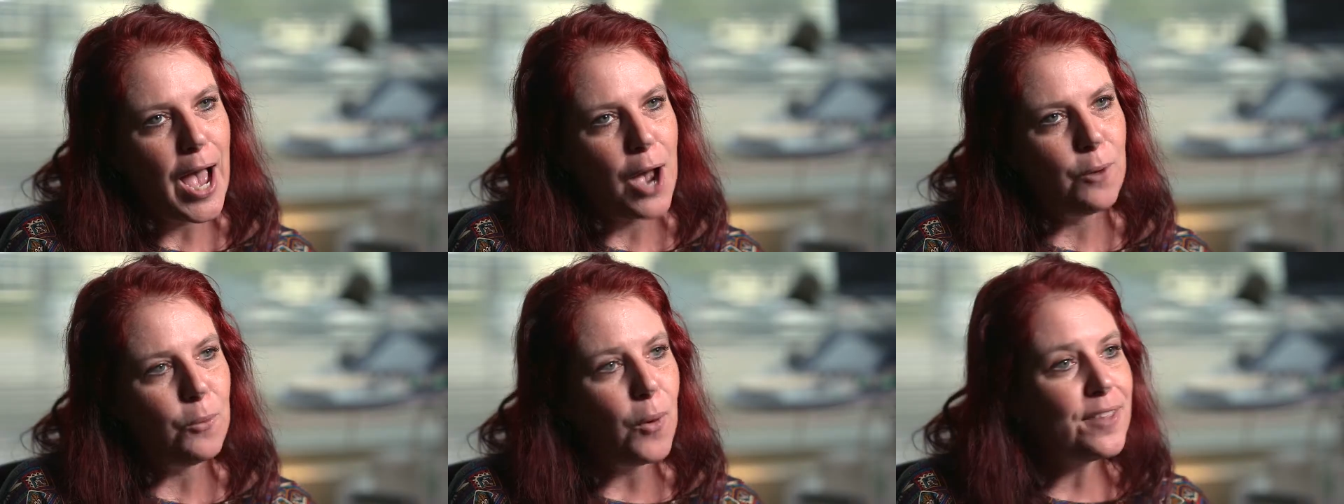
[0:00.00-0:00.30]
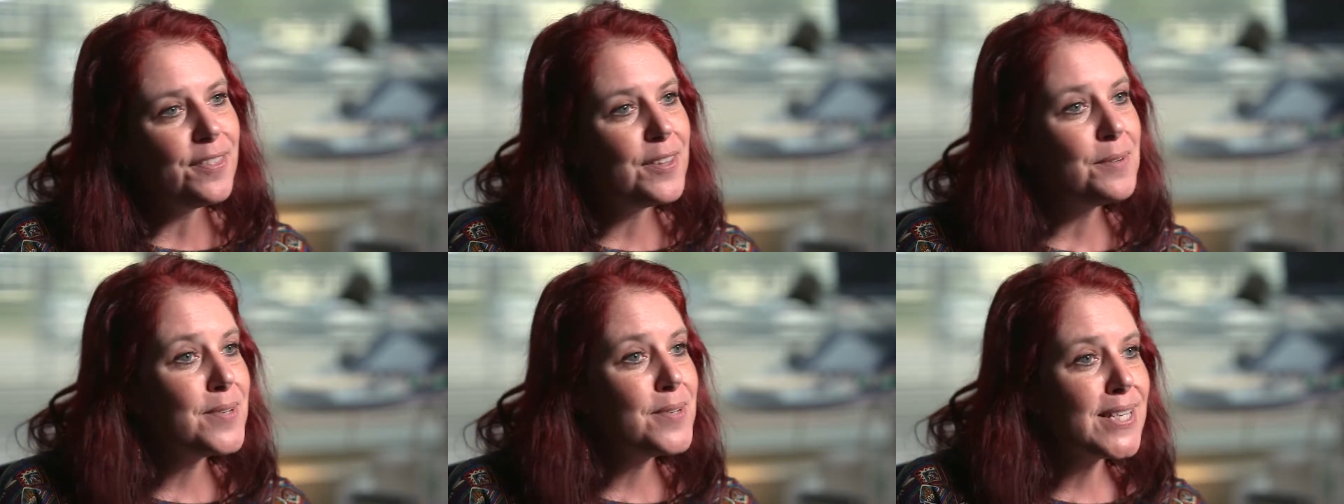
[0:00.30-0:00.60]
I
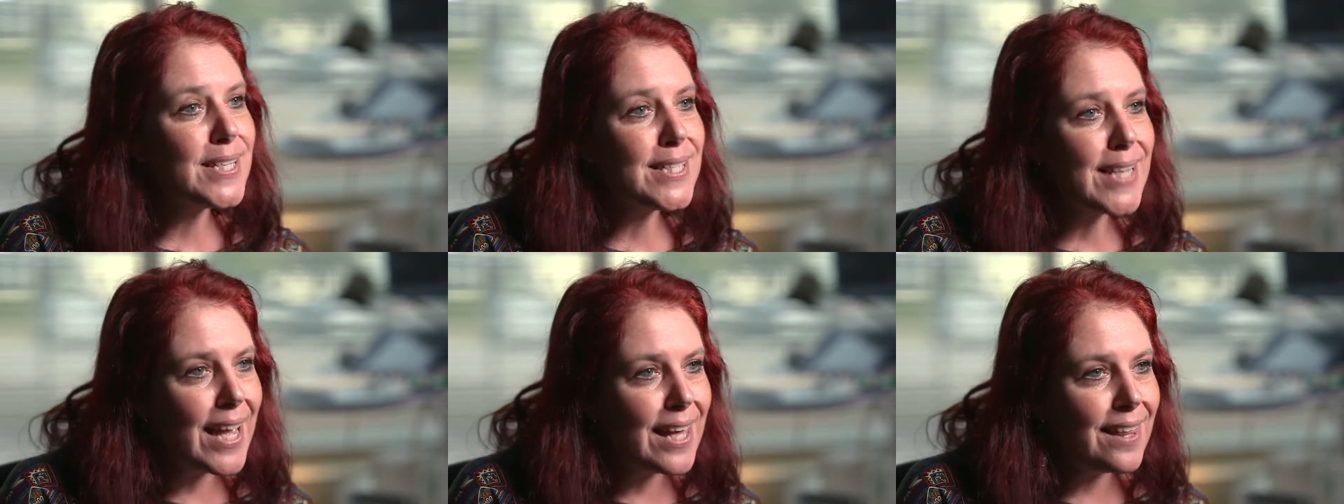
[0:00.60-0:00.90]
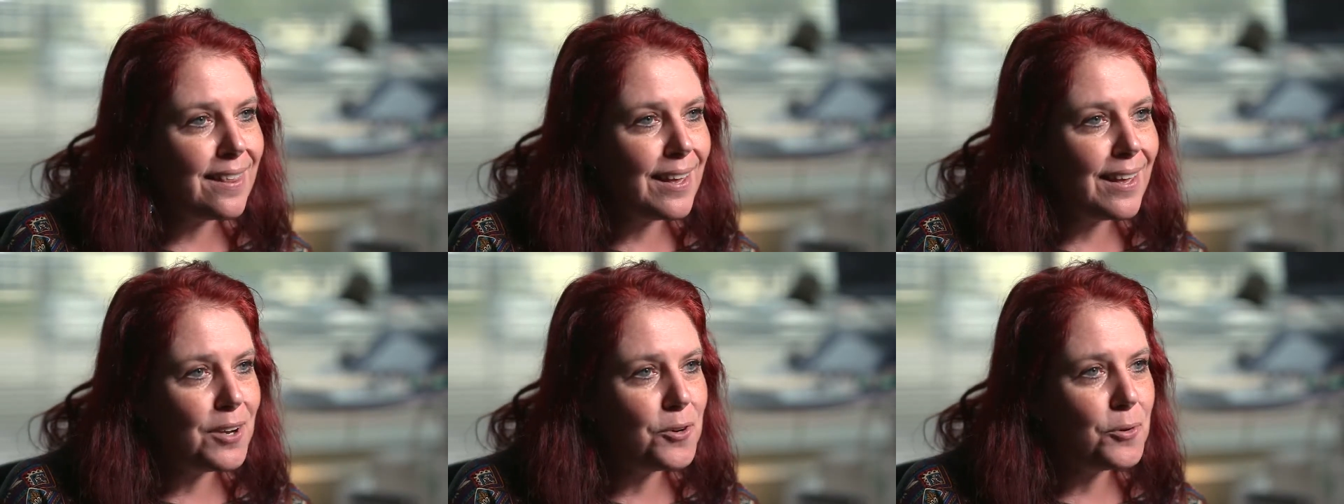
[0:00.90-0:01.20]
want them to
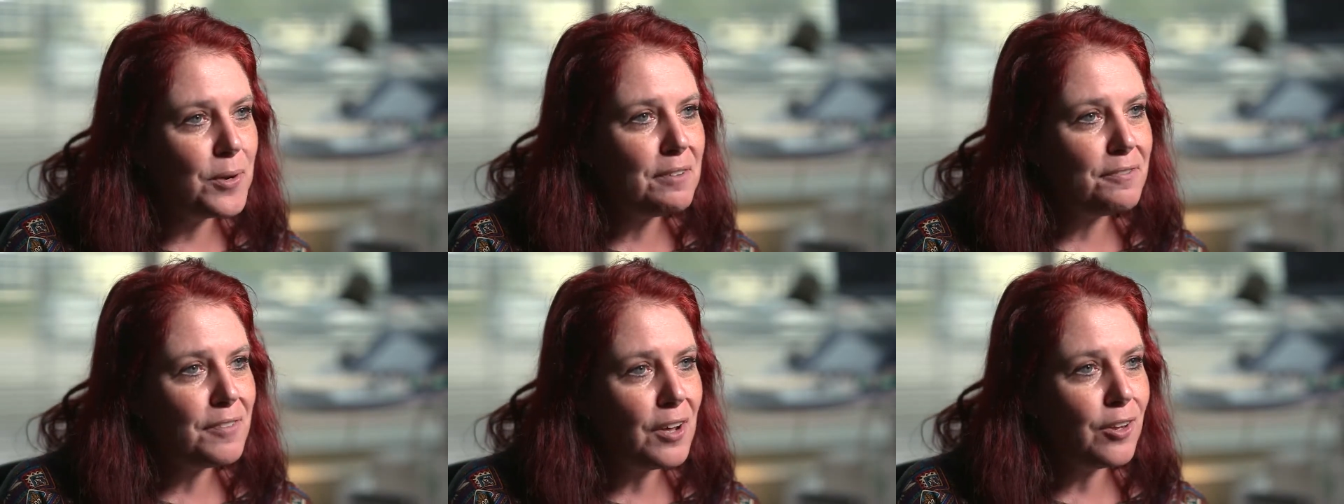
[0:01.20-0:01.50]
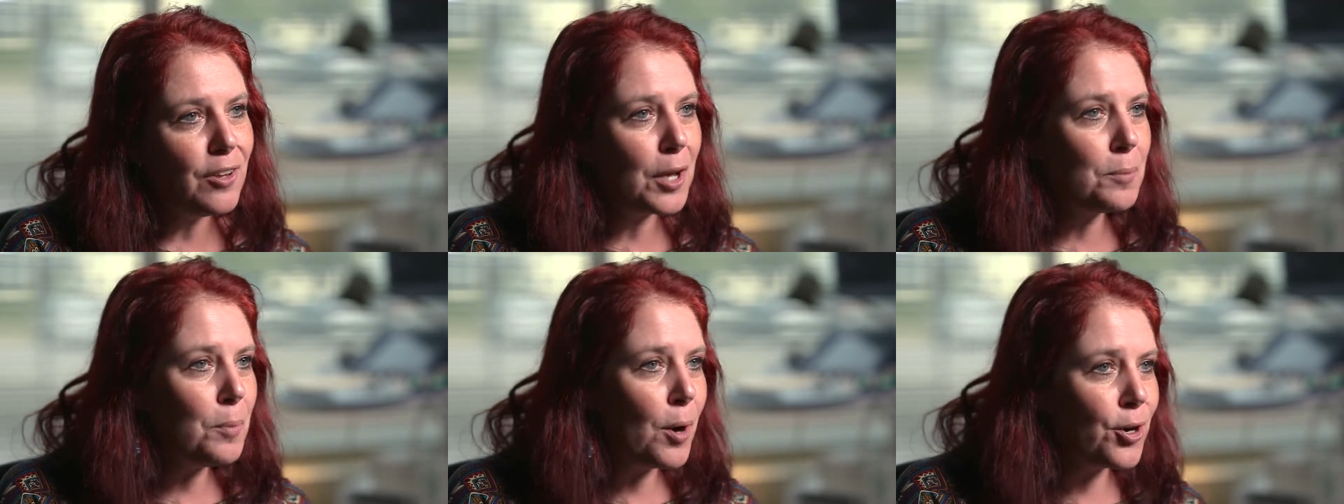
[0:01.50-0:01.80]
say that we
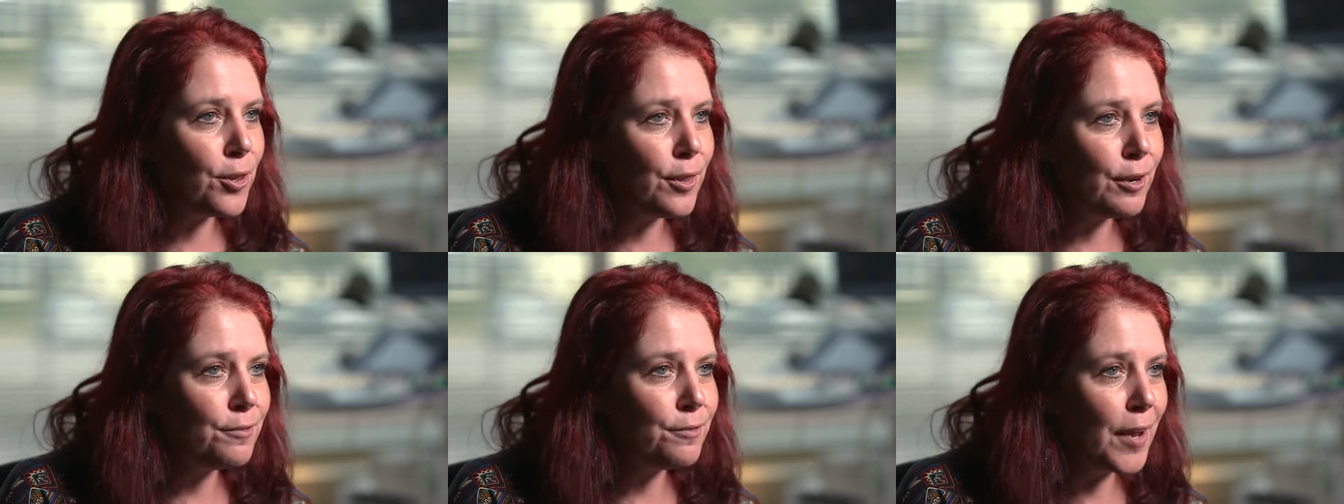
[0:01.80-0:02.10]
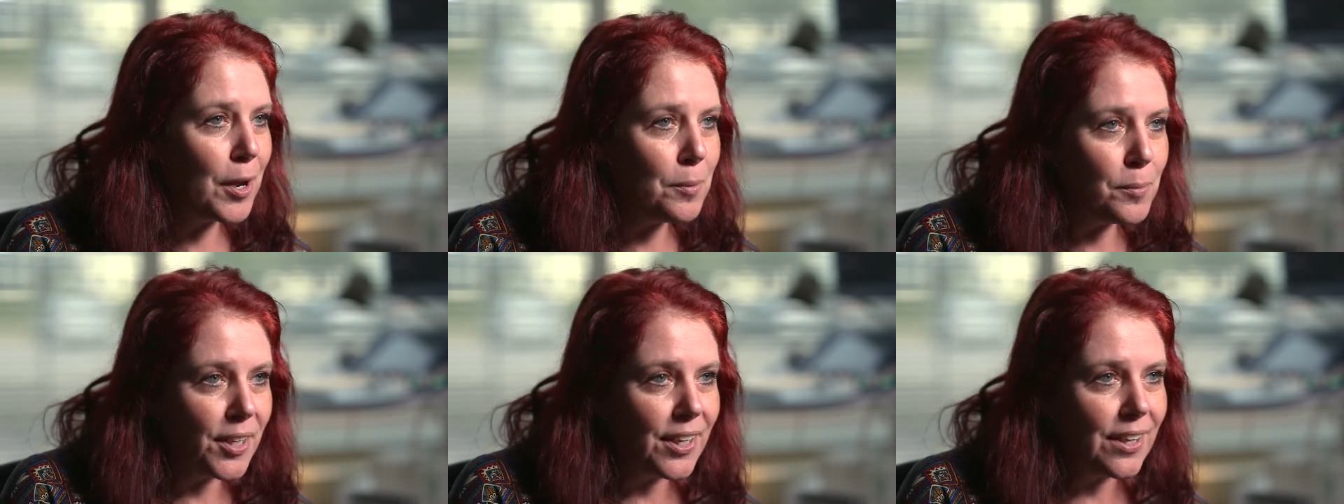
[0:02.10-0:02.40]
felt like part of their
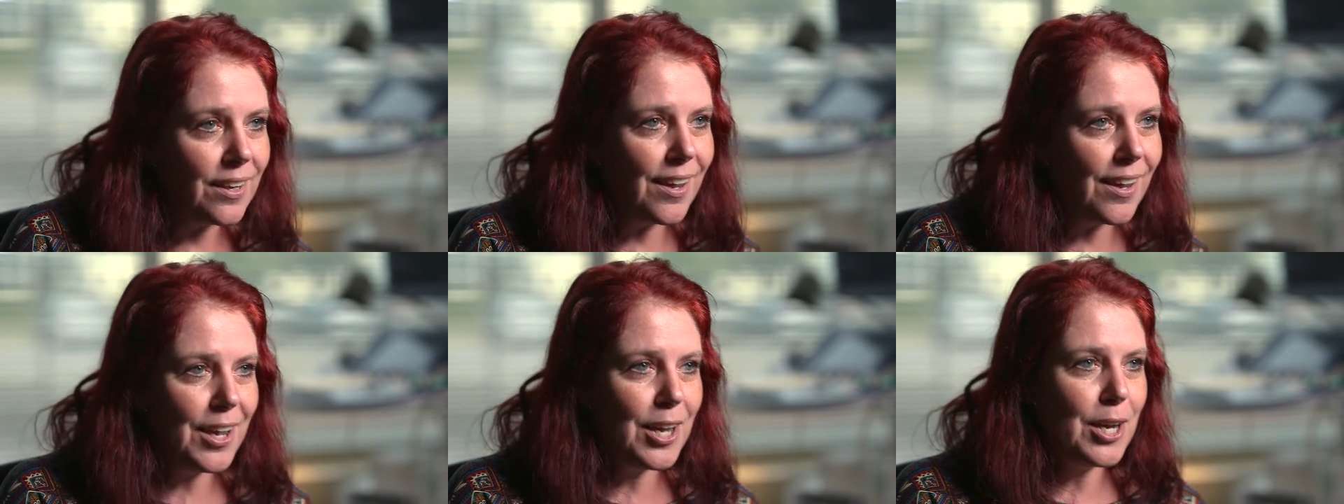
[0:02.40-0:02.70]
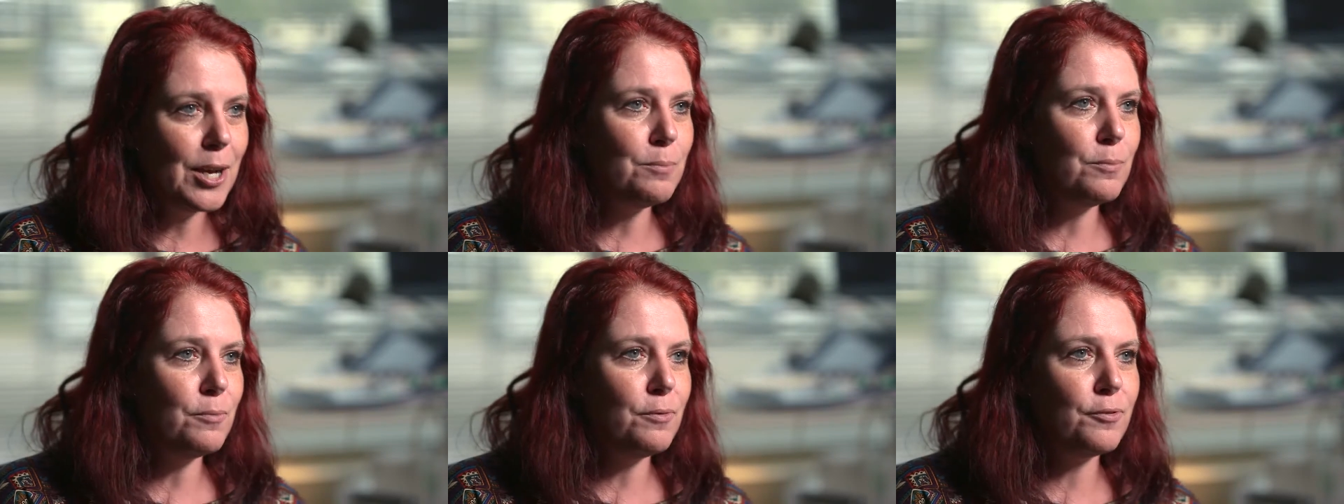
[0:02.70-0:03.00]
family
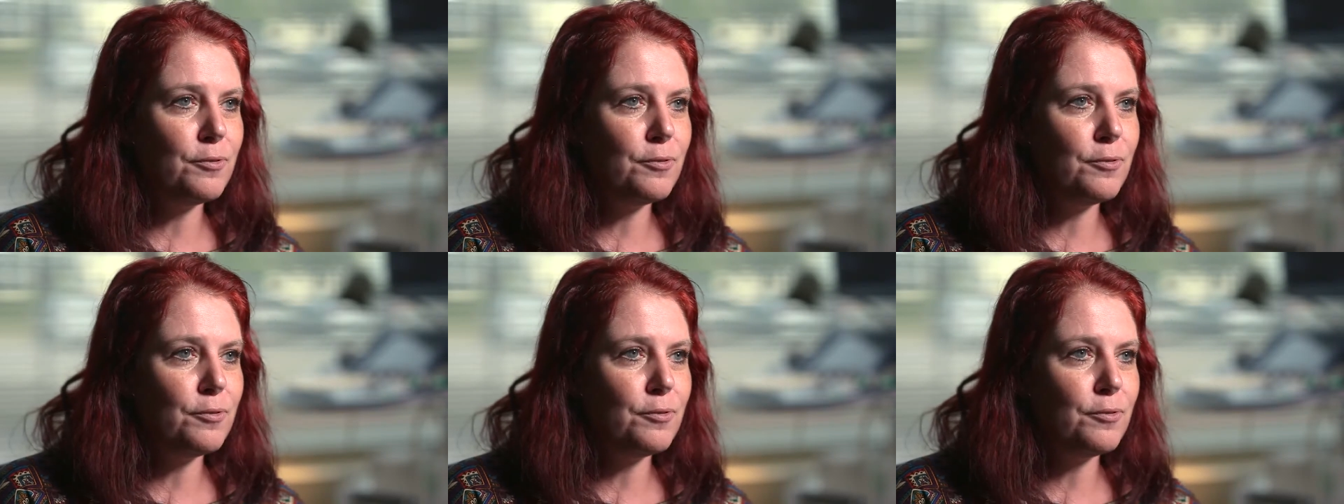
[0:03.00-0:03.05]
um,